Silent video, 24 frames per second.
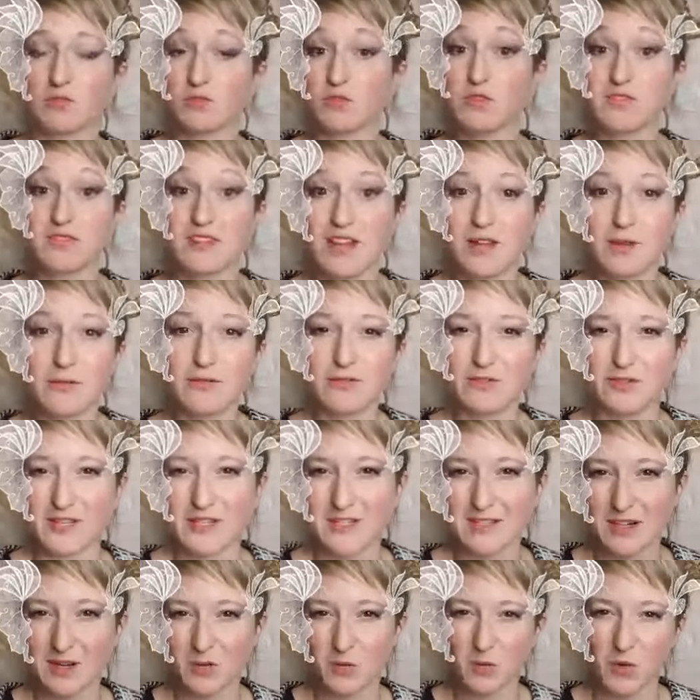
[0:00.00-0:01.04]
It wasn't helpful.
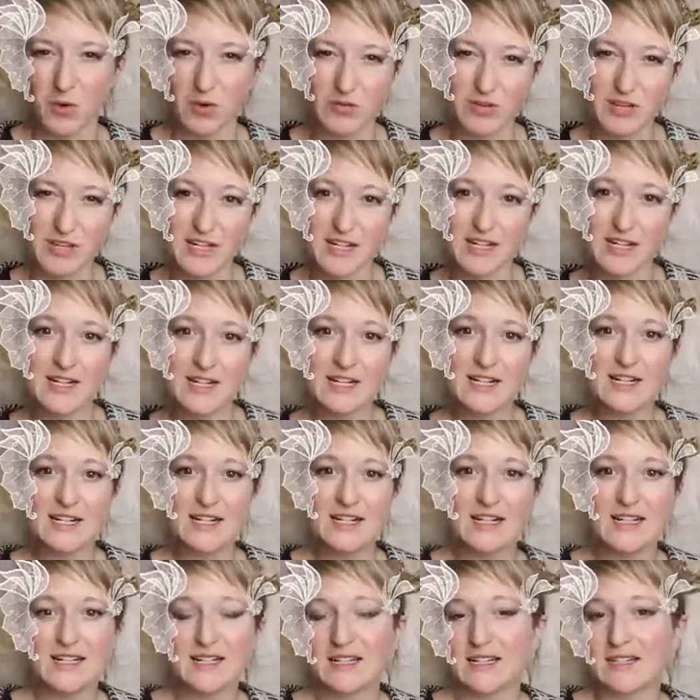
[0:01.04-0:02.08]
That's like worrying.
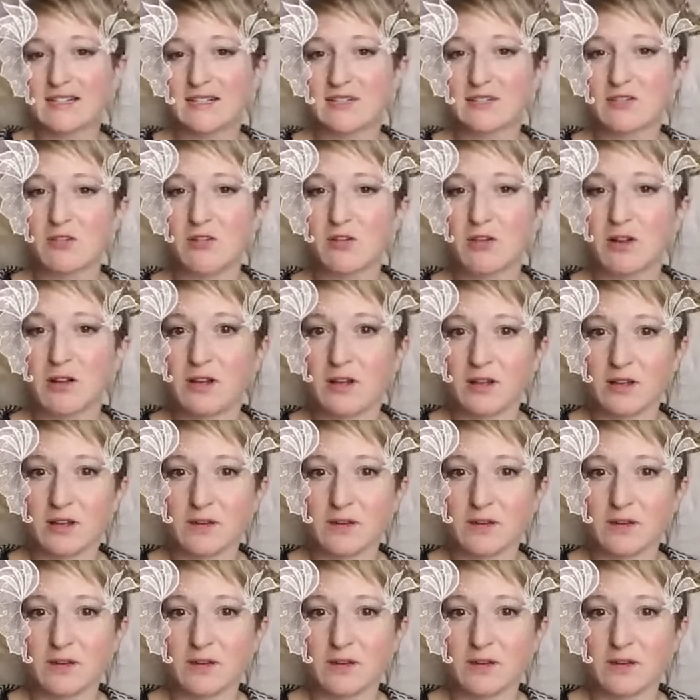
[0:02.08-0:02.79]
It's not